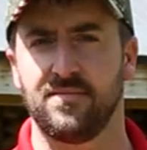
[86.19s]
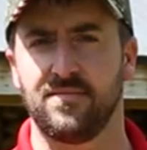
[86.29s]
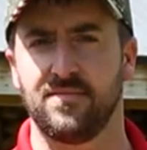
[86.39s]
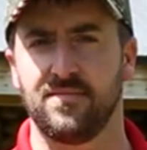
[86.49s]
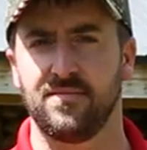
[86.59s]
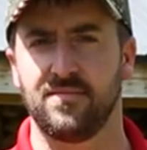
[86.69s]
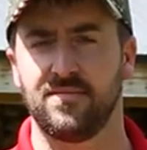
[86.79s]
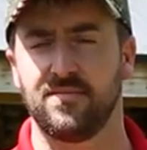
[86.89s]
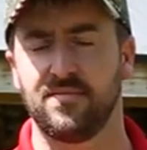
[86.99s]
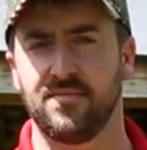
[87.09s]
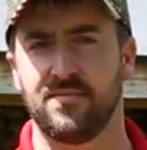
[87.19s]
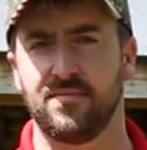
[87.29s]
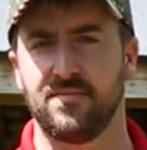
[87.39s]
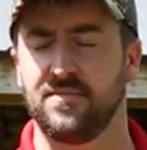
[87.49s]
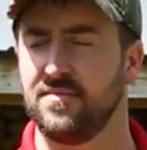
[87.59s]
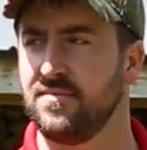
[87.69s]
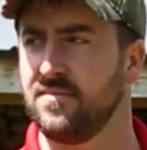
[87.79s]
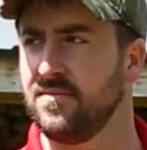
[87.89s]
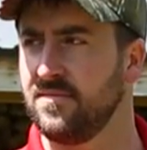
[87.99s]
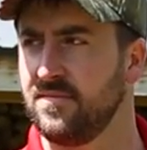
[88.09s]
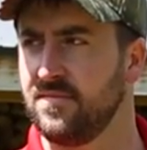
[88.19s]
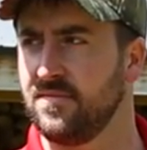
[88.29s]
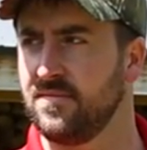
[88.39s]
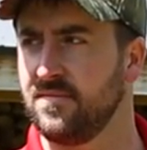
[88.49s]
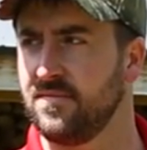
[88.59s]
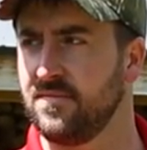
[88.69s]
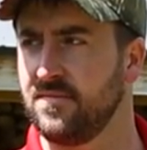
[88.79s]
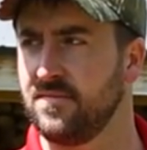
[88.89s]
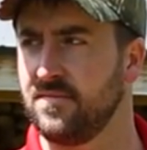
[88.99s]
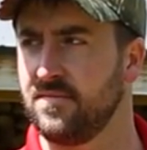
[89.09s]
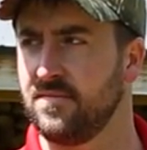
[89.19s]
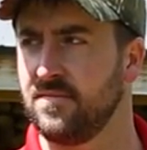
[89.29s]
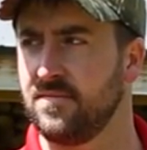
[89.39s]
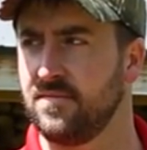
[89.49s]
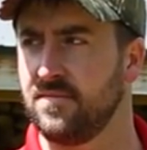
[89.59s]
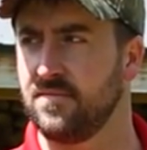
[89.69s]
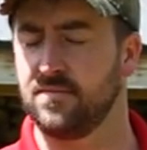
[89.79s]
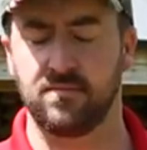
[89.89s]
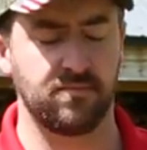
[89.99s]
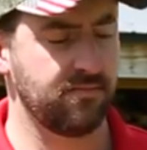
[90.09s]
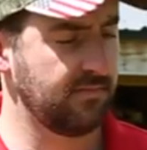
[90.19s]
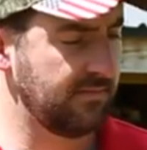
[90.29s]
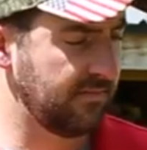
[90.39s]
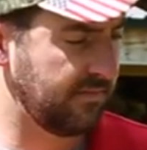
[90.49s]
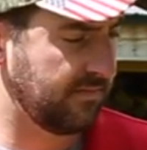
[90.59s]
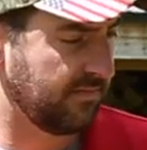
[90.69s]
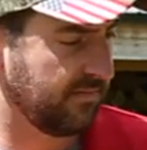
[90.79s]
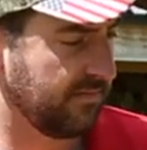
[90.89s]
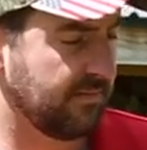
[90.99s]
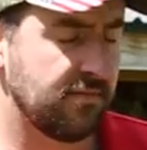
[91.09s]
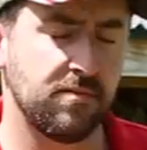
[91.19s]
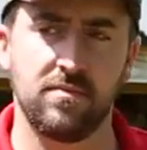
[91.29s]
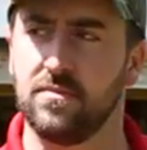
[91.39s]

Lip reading: The person shown says nothing.